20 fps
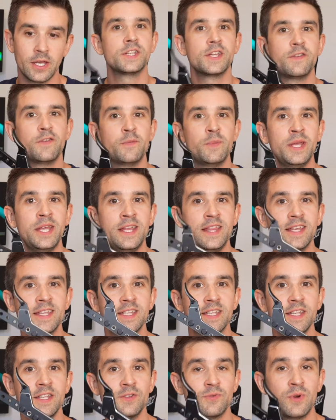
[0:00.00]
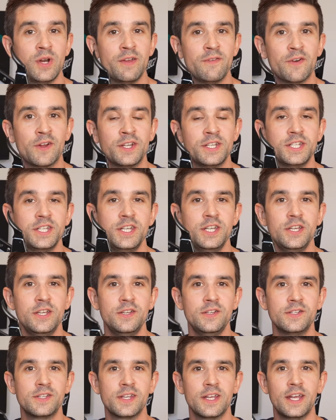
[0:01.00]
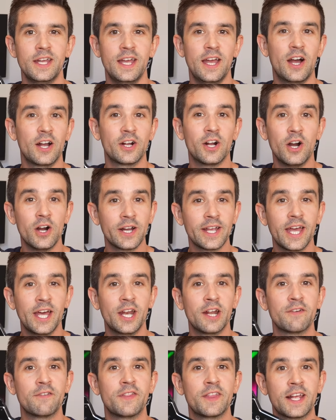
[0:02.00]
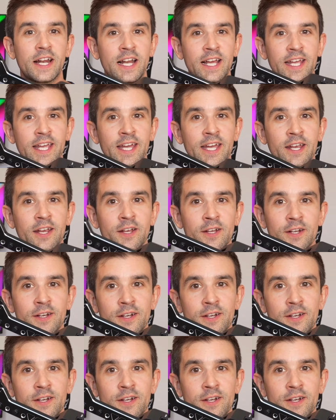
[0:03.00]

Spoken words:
So for me, this is really fun to use. I can't get enough of the clicking,